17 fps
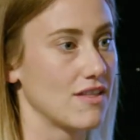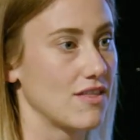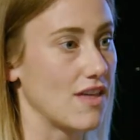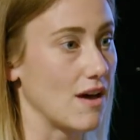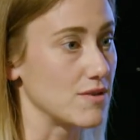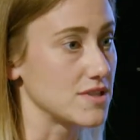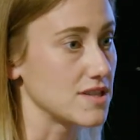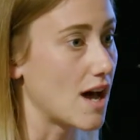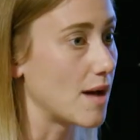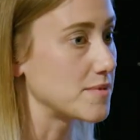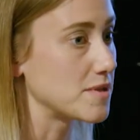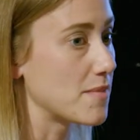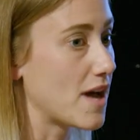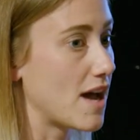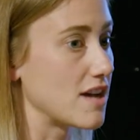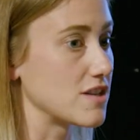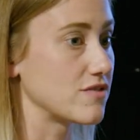That was
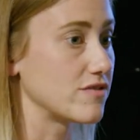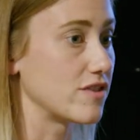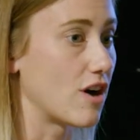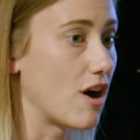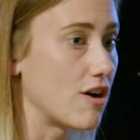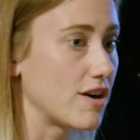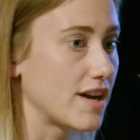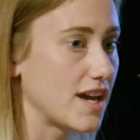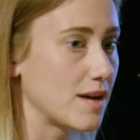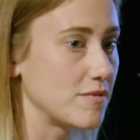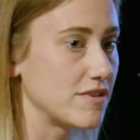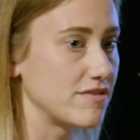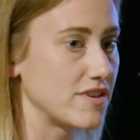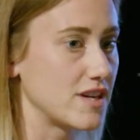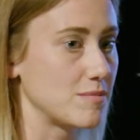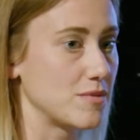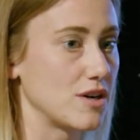optimized for our camera
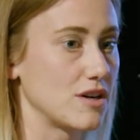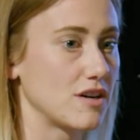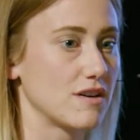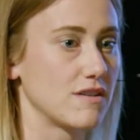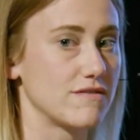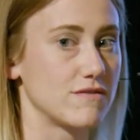framework,